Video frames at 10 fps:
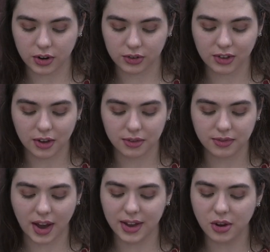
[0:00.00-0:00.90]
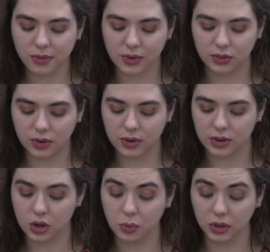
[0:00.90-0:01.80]
yourself, I know for
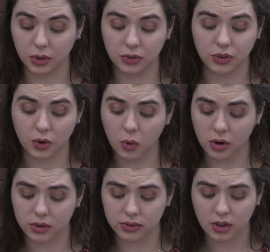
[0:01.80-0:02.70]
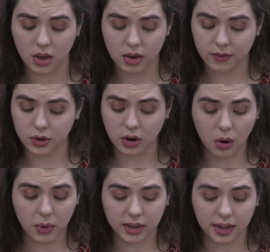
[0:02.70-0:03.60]
certain you will lose your horse, for
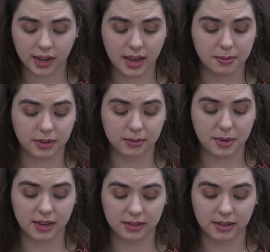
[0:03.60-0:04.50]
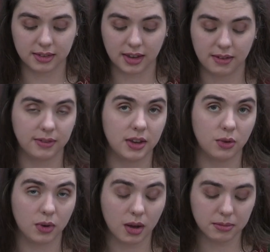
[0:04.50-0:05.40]
no one can keep this beast in safety
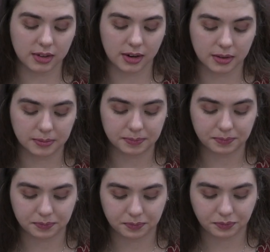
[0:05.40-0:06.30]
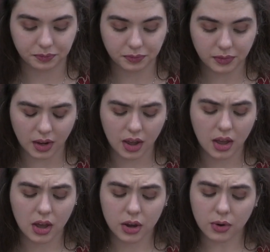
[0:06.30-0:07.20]
who comes here.
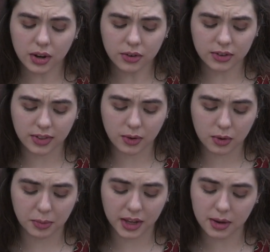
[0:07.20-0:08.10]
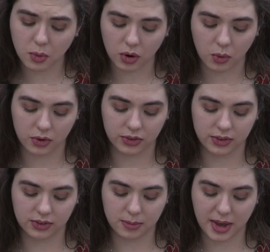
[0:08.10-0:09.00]
Grettir said there were plenty more
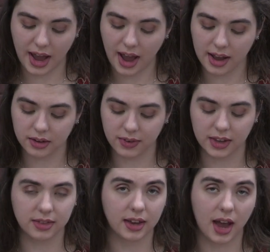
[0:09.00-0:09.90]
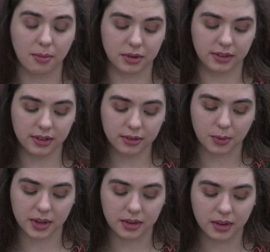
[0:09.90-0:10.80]
horses to be had if anything happened to this
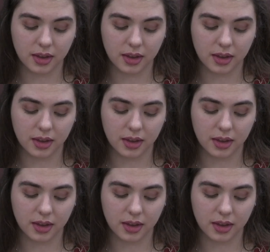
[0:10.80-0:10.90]
one.